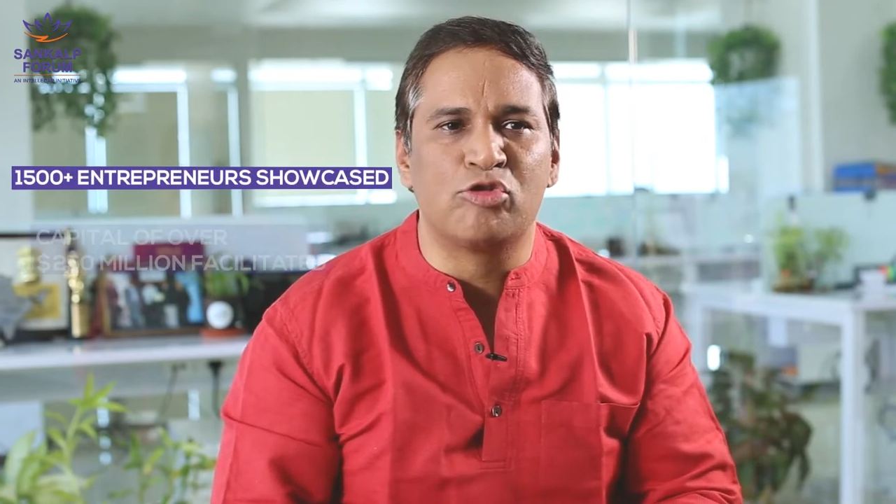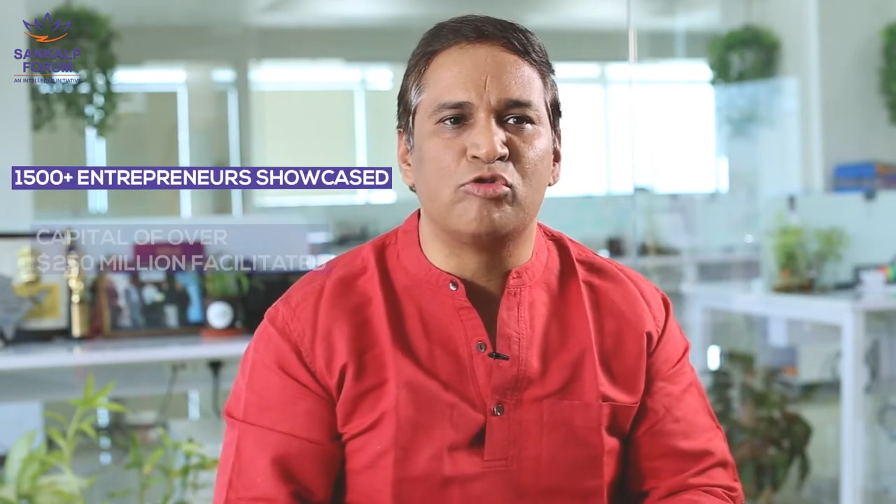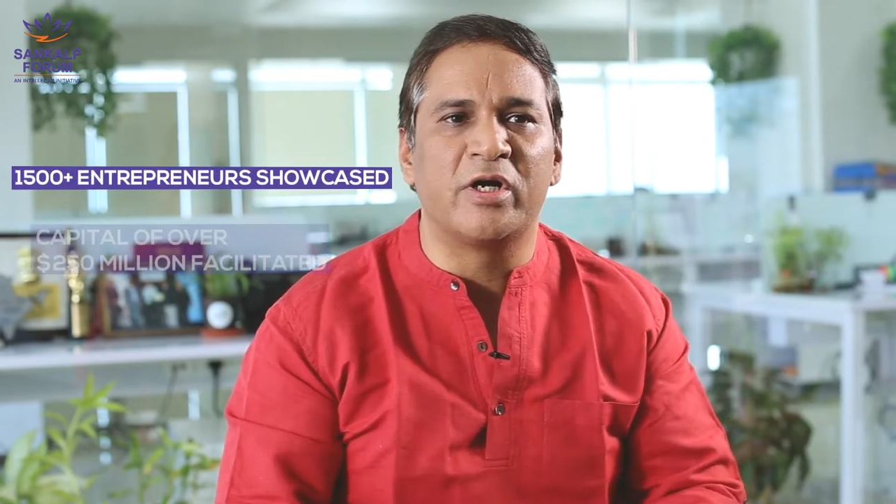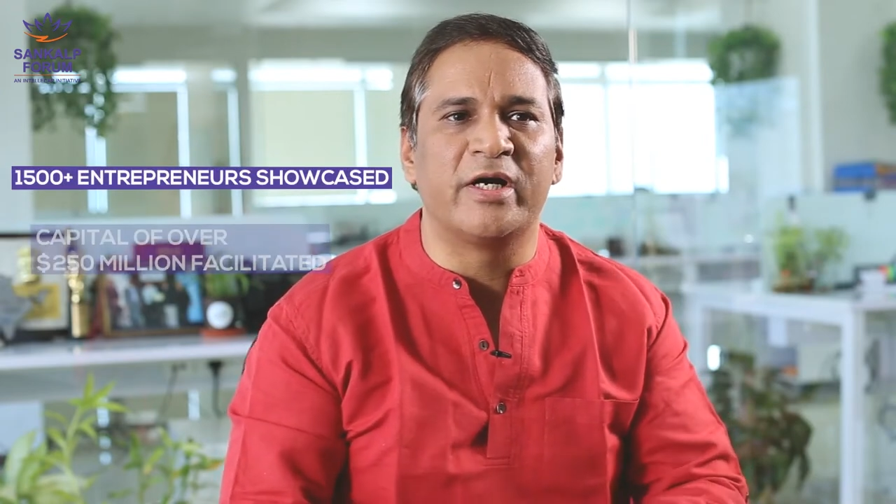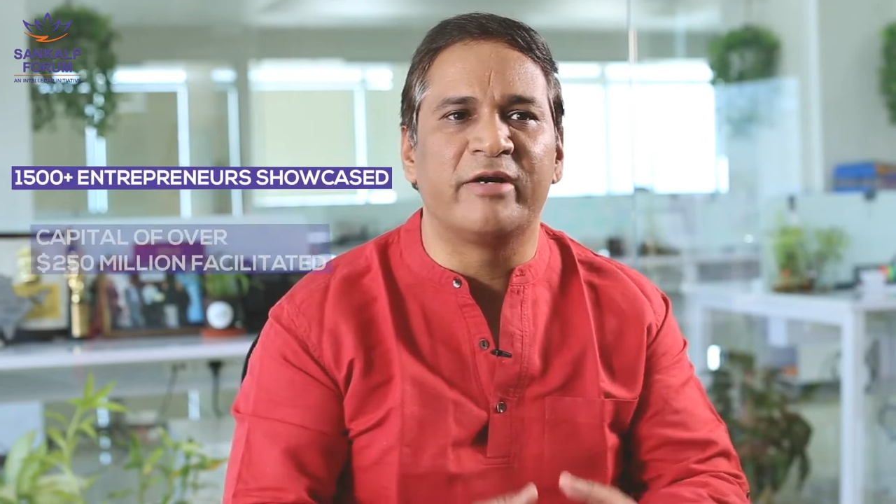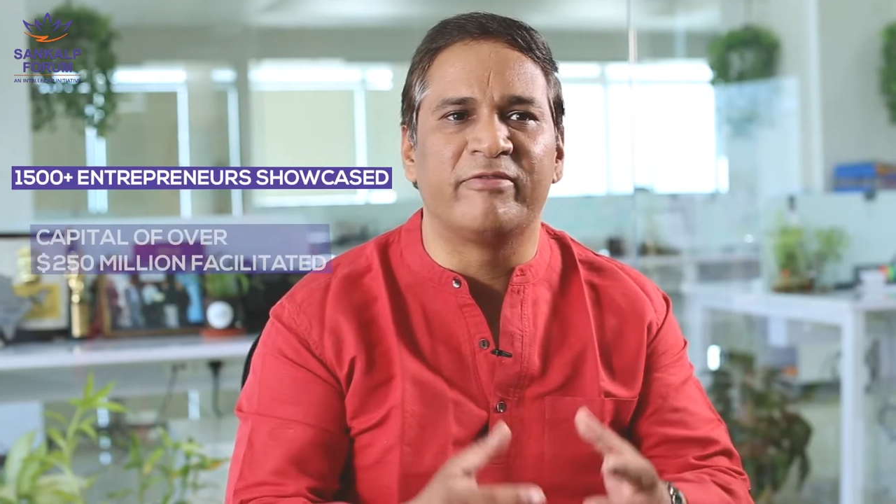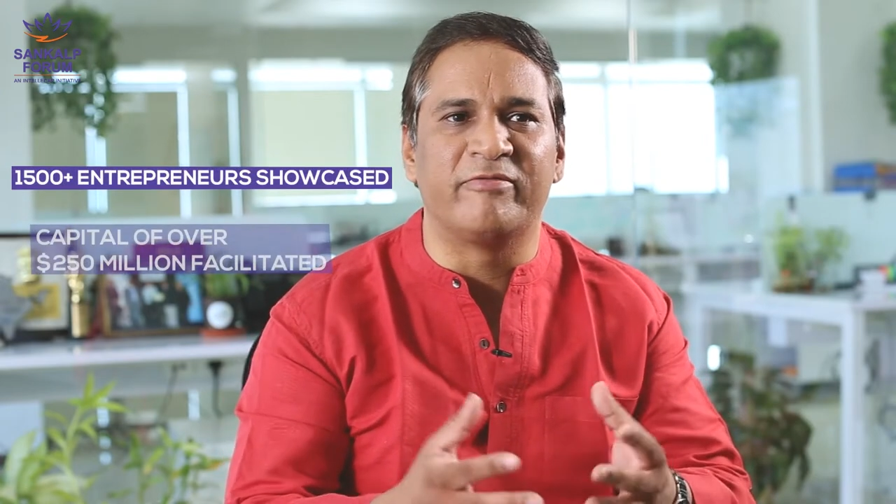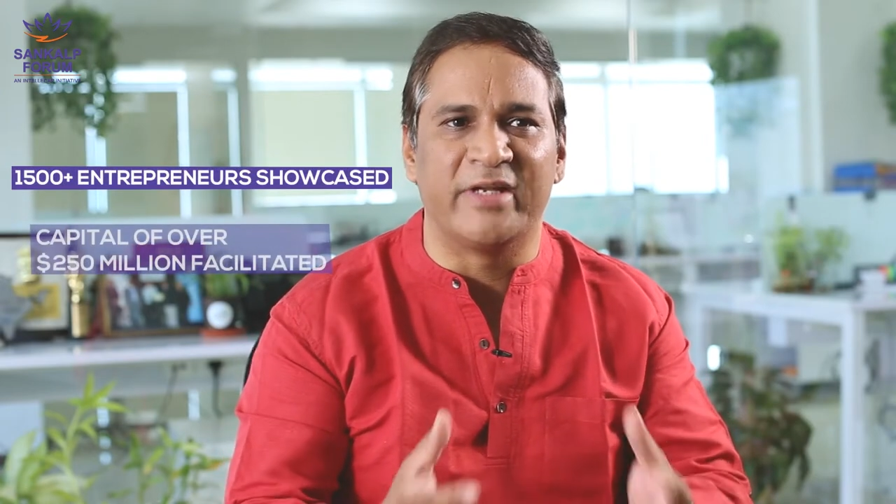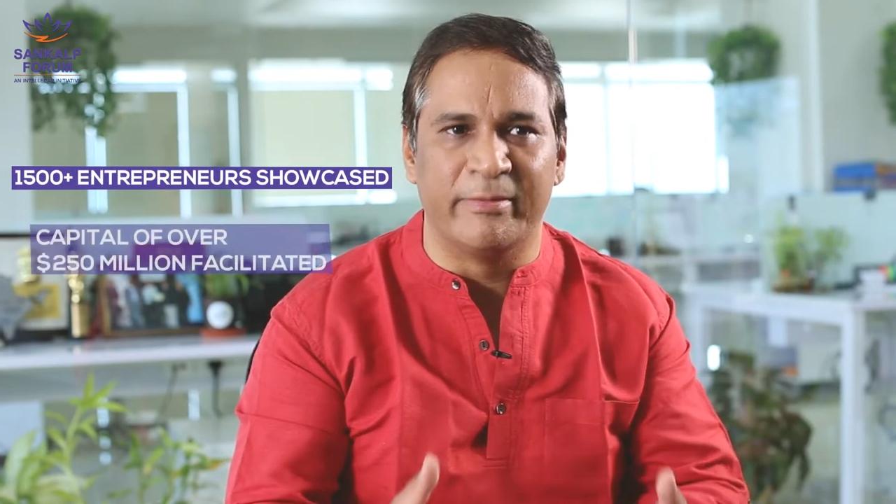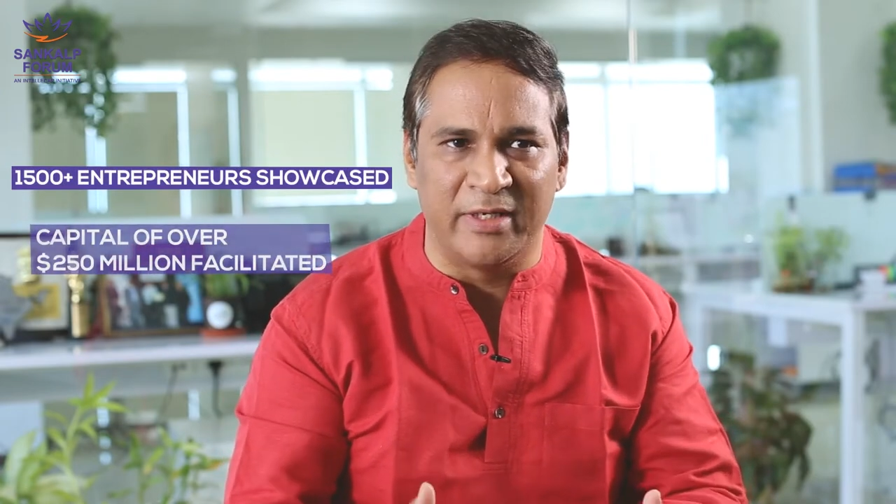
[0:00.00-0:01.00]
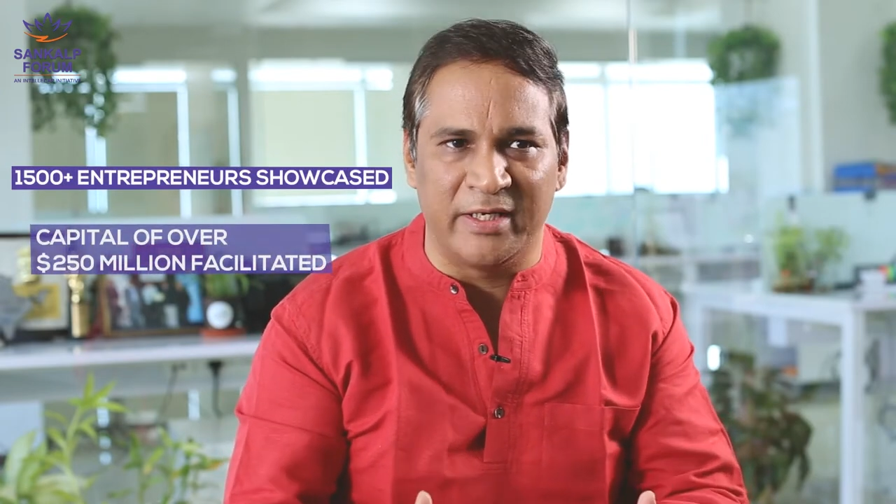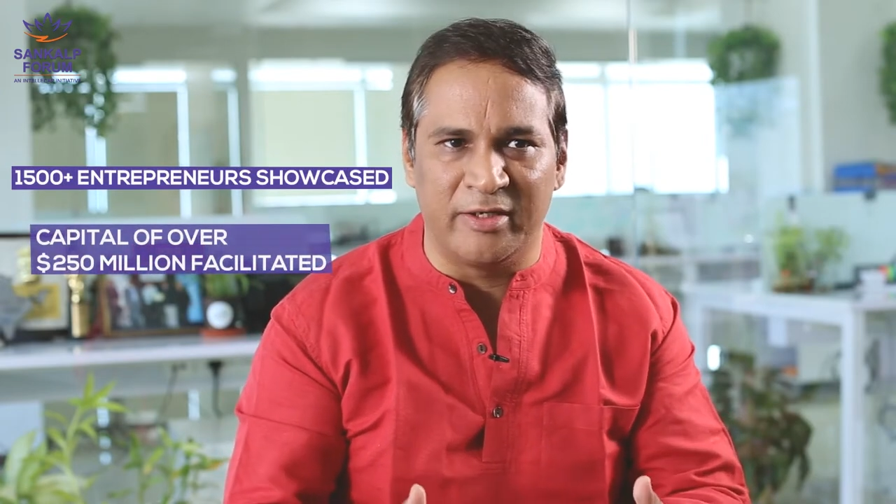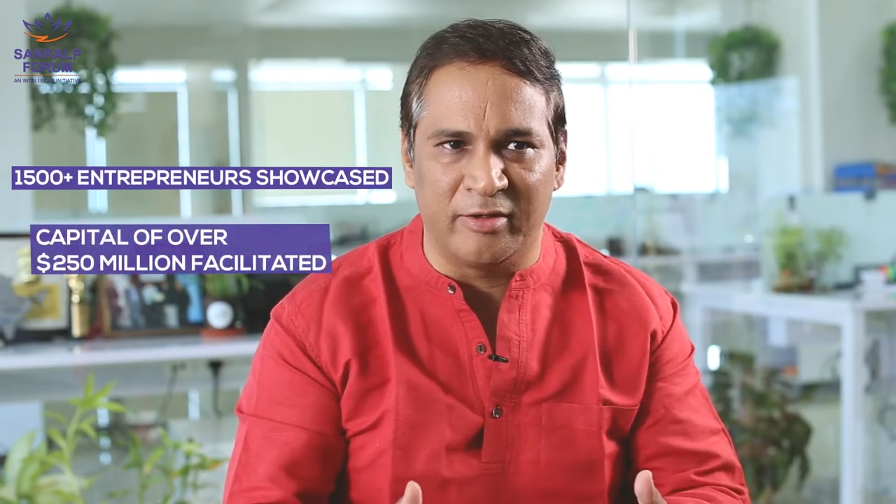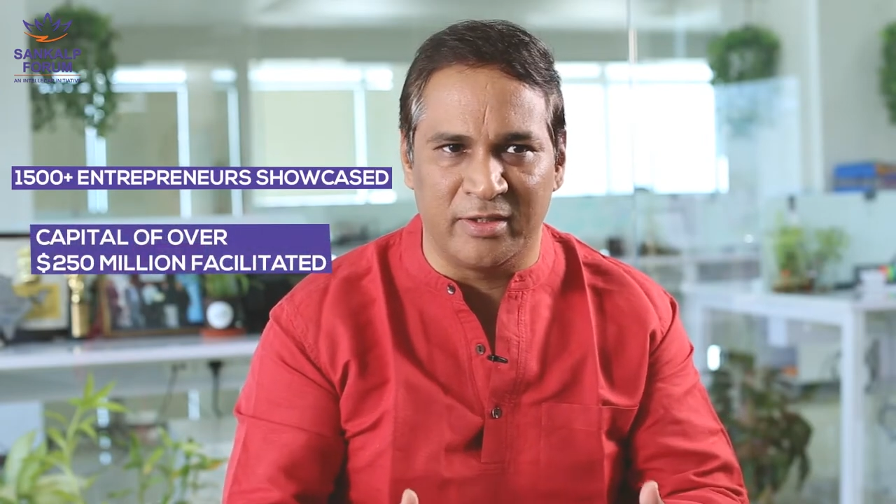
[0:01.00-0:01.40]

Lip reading: $250 million.